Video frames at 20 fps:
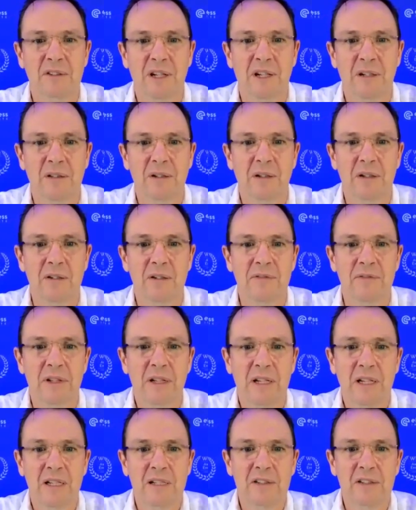A lot of
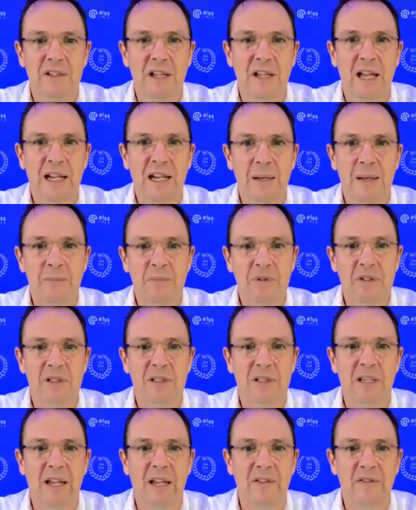startups
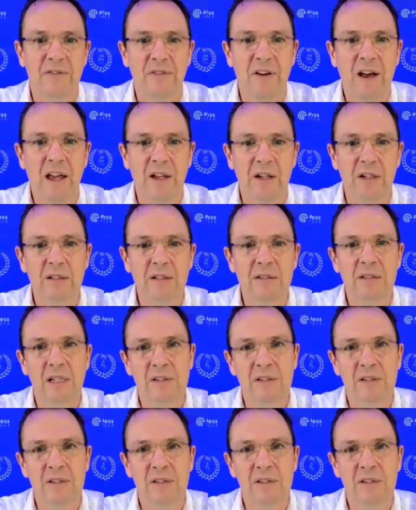can fail.